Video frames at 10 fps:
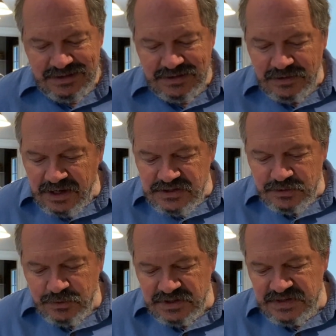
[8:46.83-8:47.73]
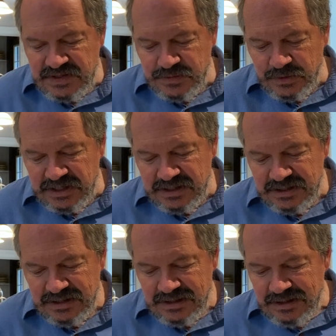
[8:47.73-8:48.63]
The logic works this way.
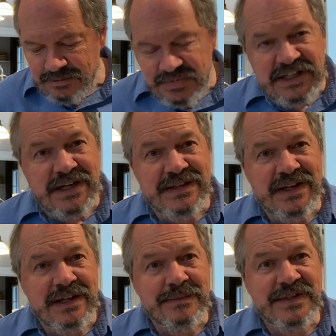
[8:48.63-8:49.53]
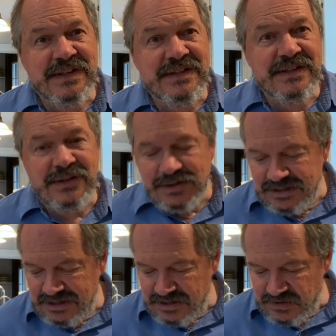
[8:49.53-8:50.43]
Because I am
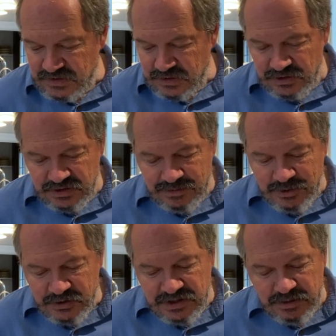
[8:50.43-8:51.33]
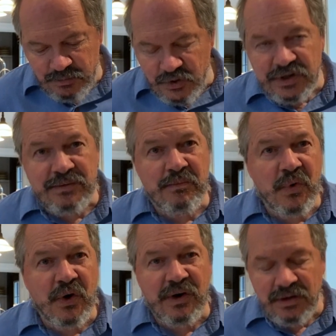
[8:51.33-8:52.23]
sincerely concerned about an important
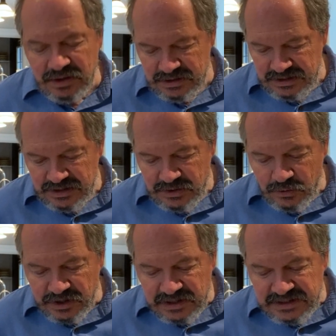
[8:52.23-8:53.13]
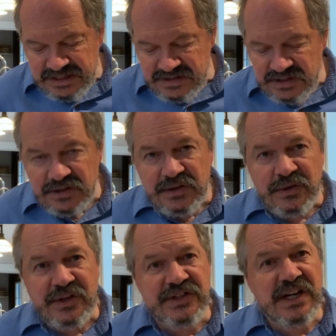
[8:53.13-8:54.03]
moral or ecclesial
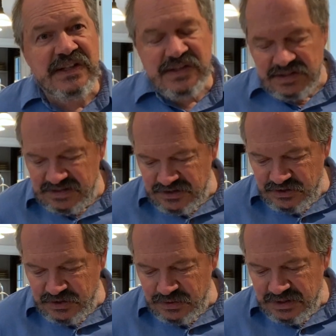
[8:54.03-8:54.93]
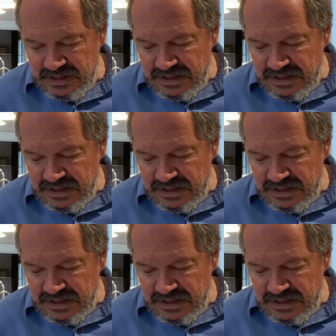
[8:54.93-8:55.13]
or justice issue,